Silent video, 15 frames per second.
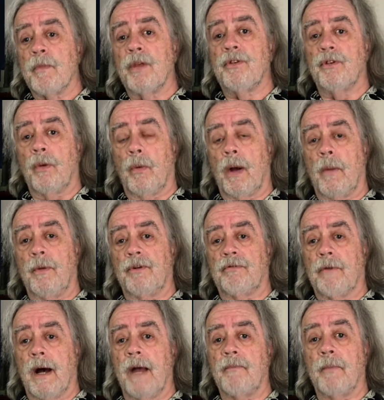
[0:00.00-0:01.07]
So I would
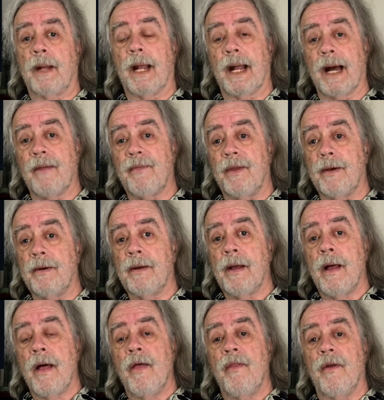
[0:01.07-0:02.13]
drive. When I got there,
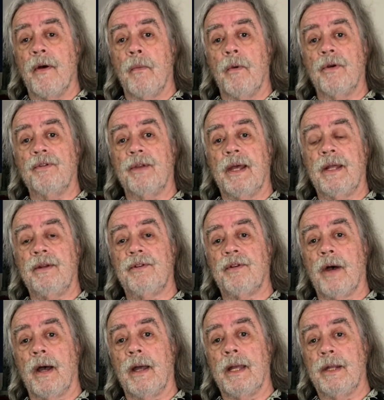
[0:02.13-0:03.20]
there was
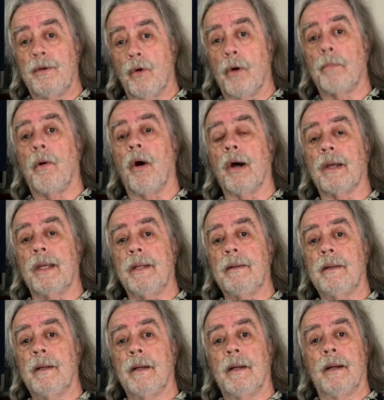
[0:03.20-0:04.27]
indoor
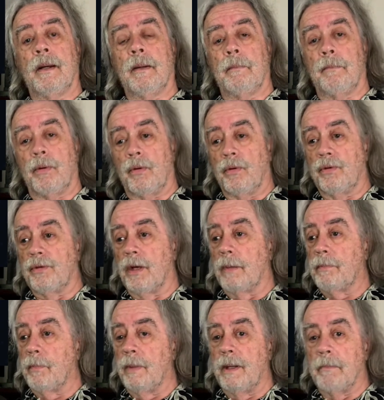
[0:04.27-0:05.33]
parking, pulled
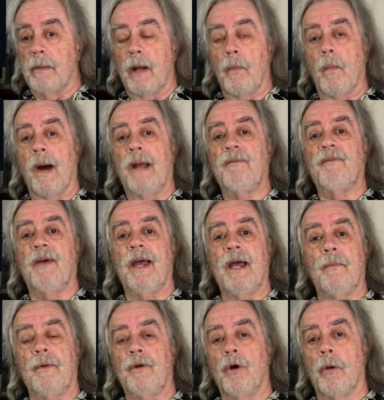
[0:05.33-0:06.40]
up in my white
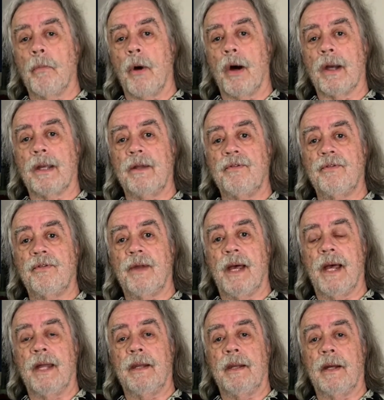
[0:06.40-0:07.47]
van with no markings,
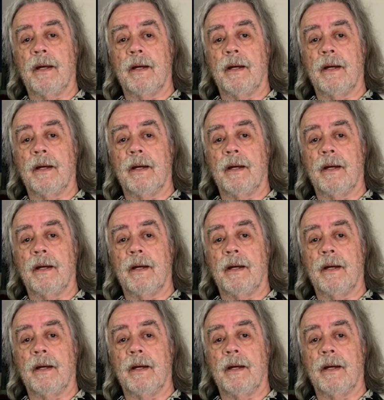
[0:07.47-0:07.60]
and